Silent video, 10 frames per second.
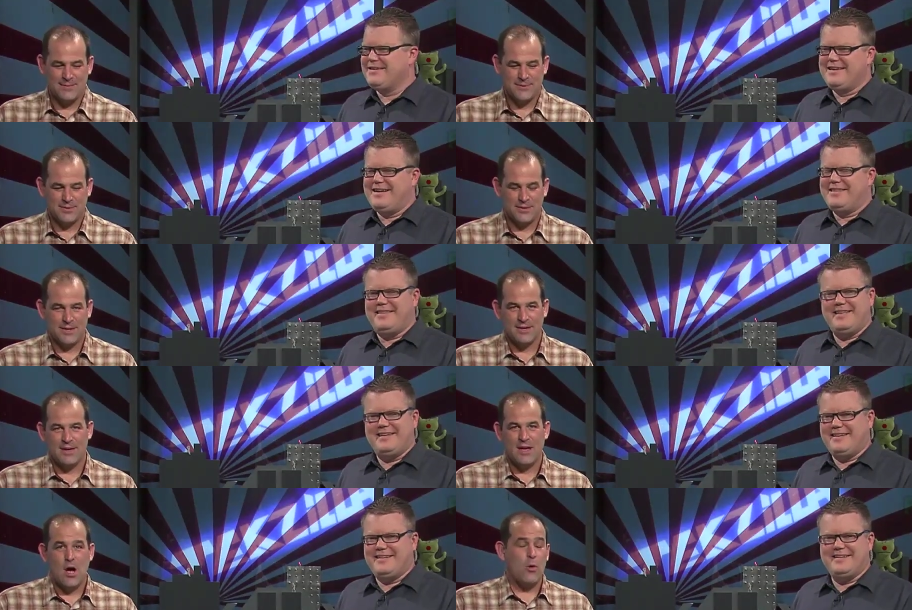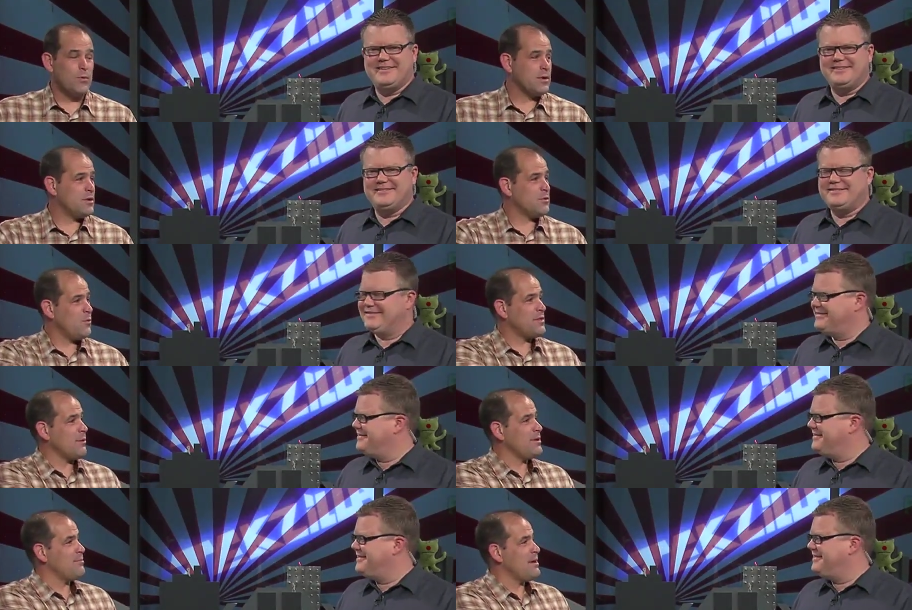Speaker 1: Absolutely. Oh, you know, the one
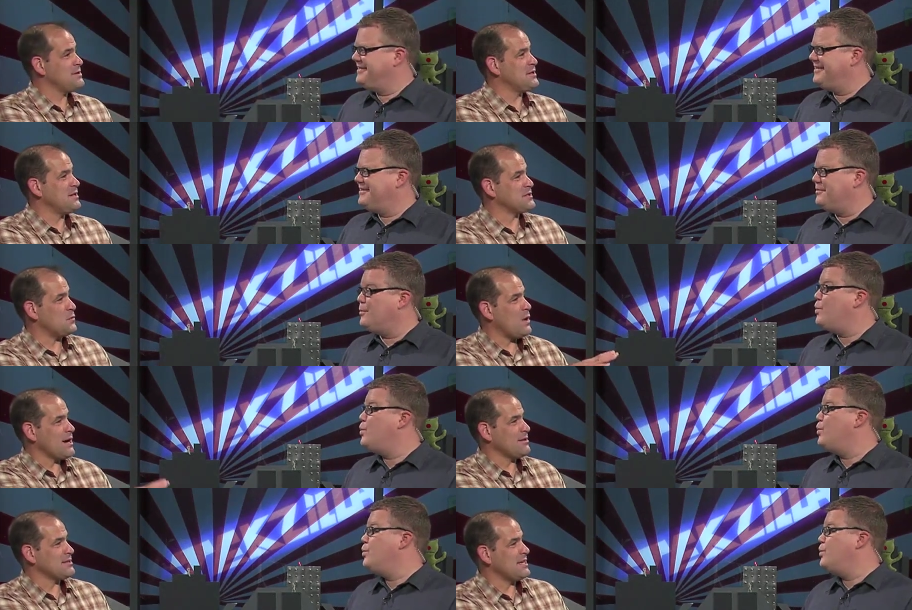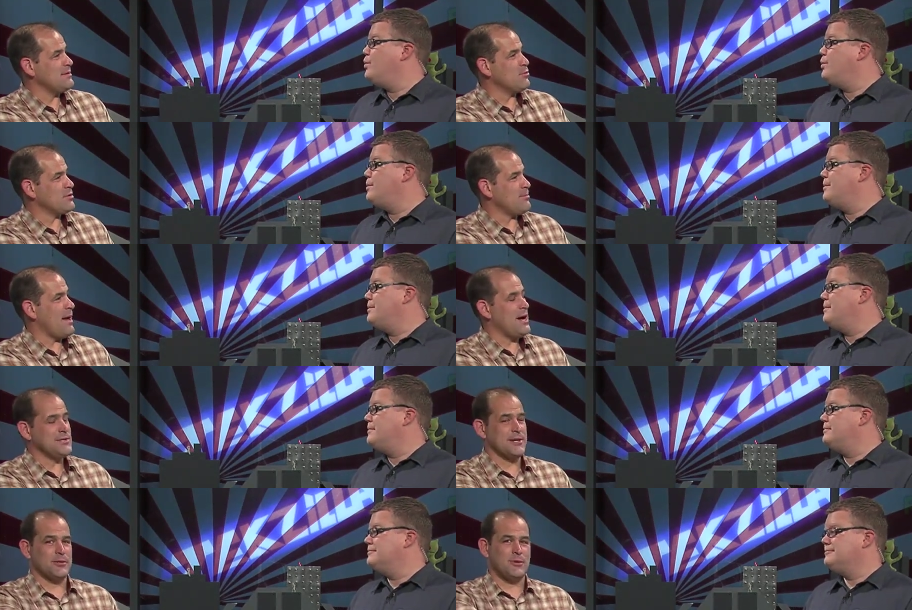thing we didn't mention is a wireless keyboard and
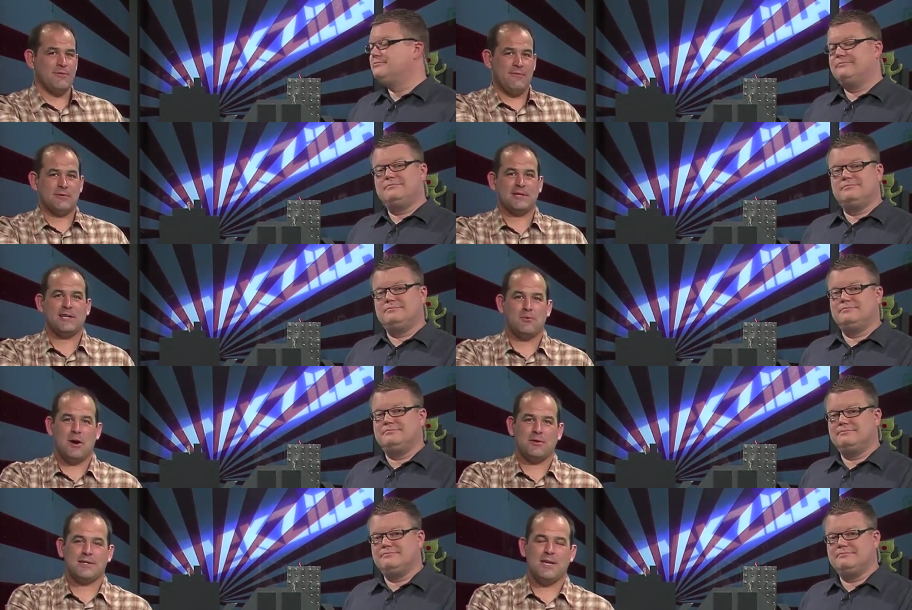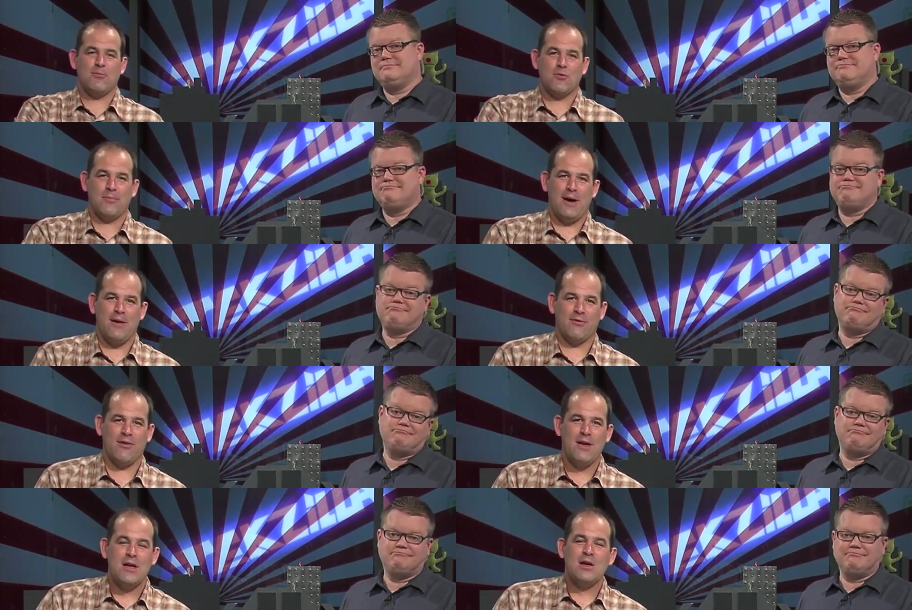mouse. You're going to want a full-size wireless keyboard and
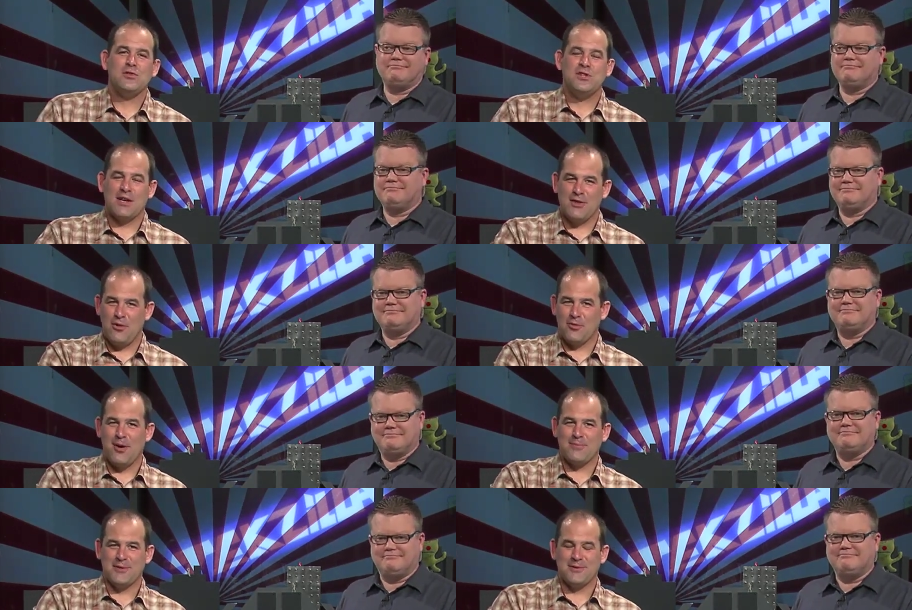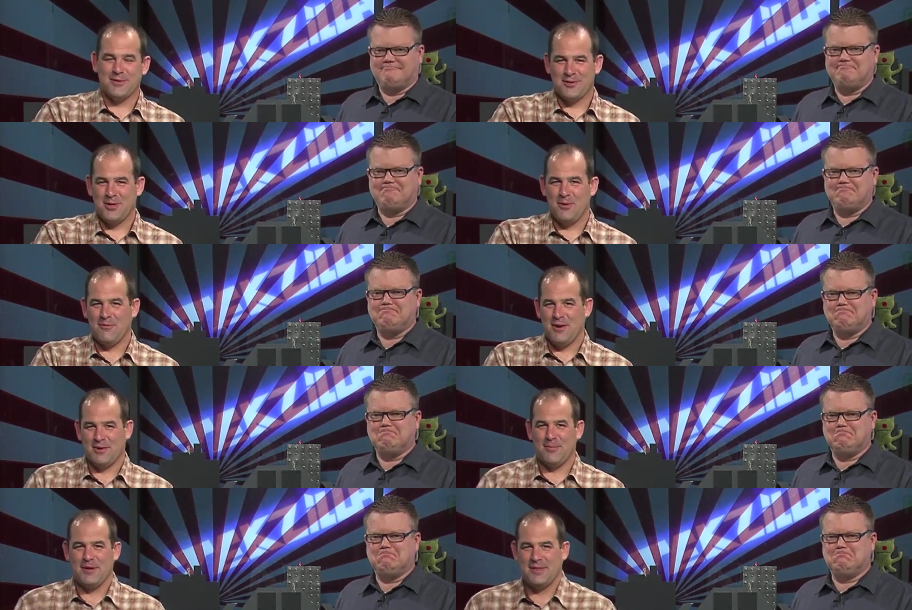mouse. Check the older episodes of the show. We
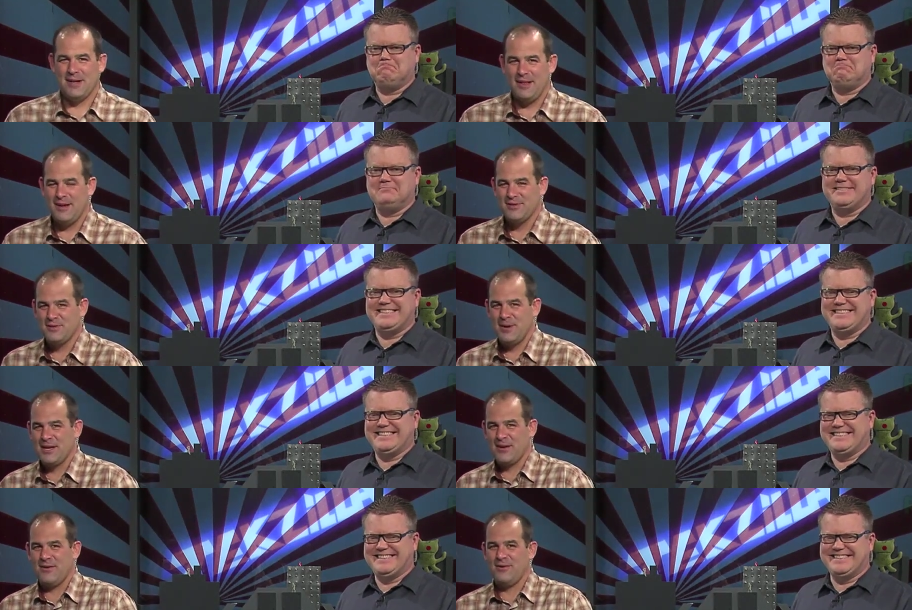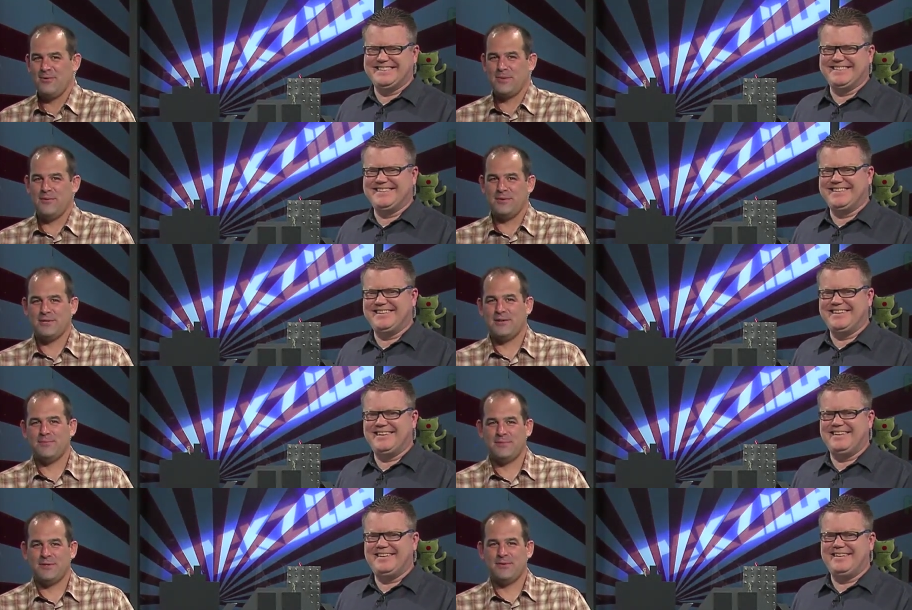talked about that a lot. Dramatico, hope that one
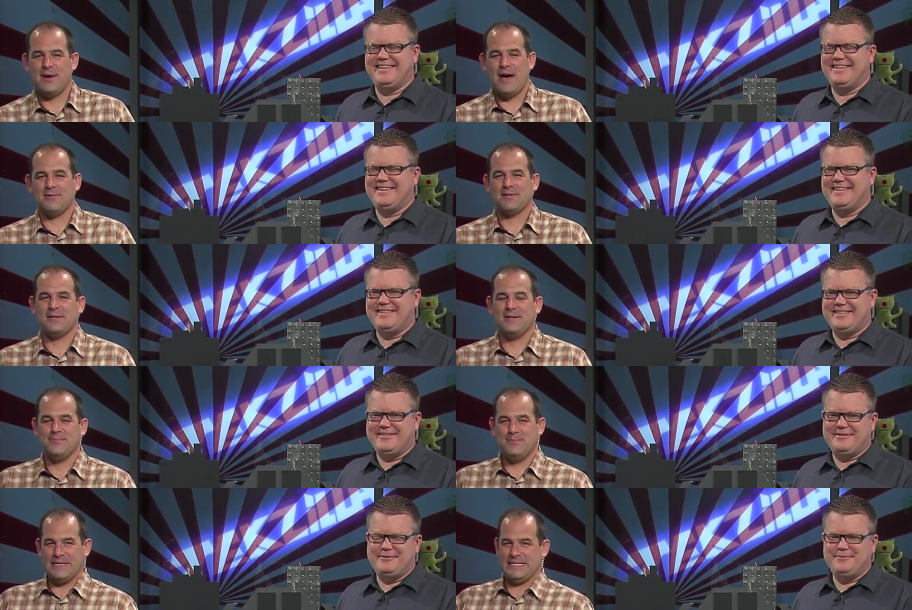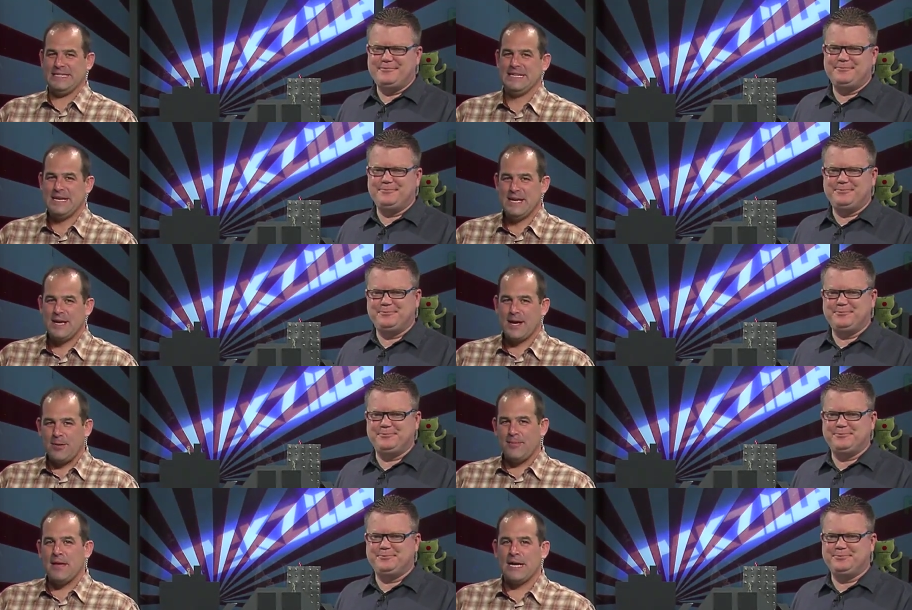helps you out a bit.
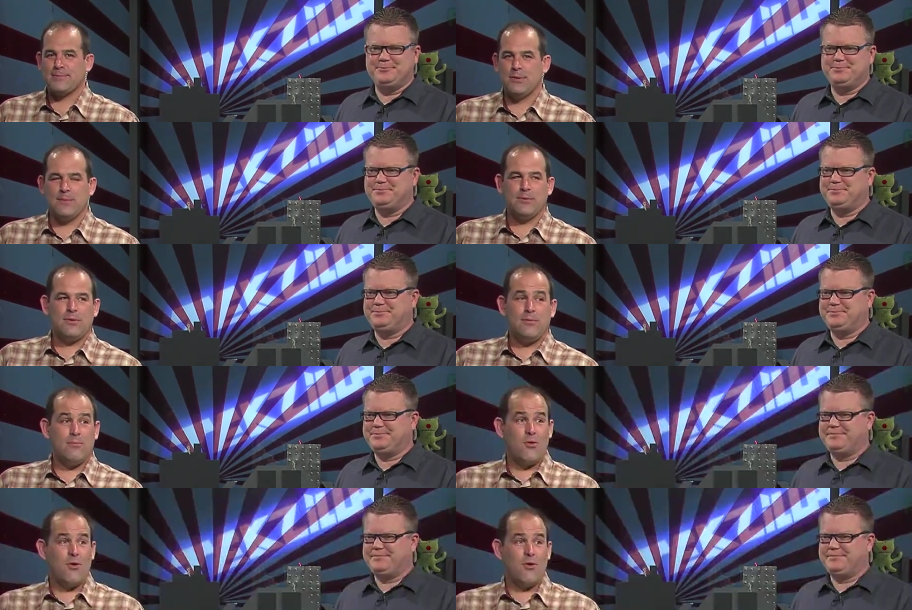Coming up next, people,